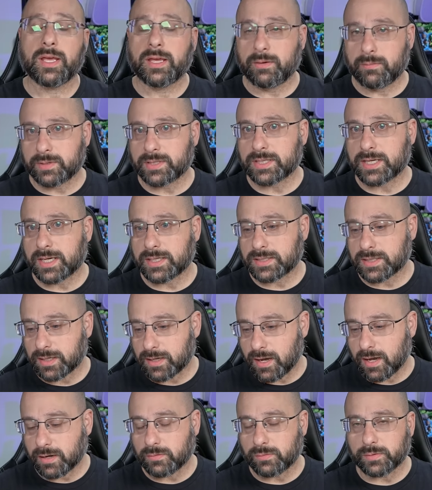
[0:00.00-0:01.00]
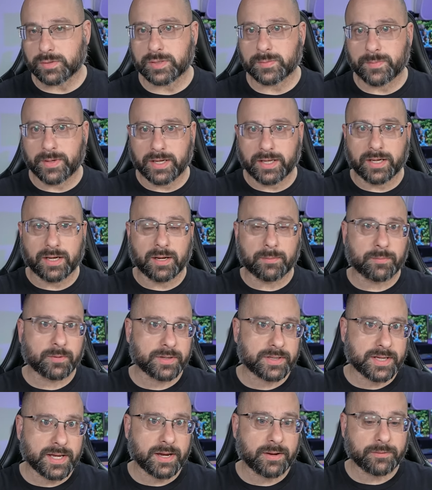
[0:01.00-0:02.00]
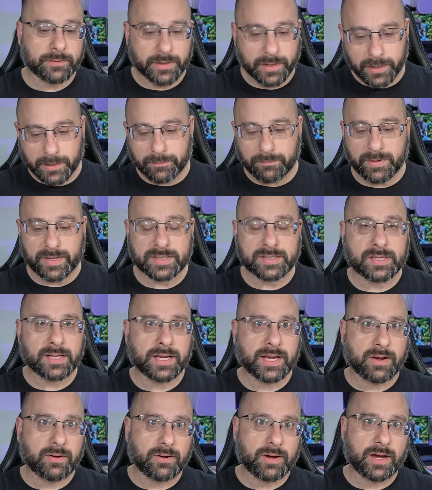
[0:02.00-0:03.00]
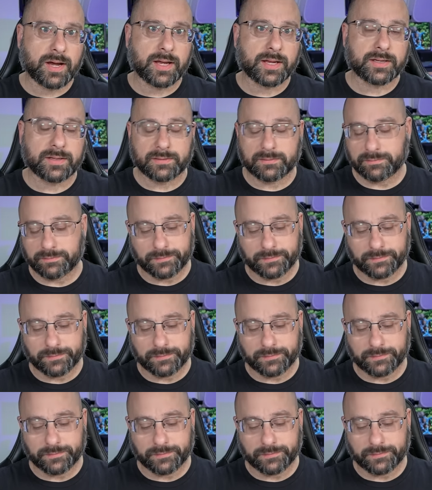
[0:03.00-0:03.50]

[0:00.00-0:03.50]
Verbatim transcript: in which case the goggle will spin it up or down based on how hot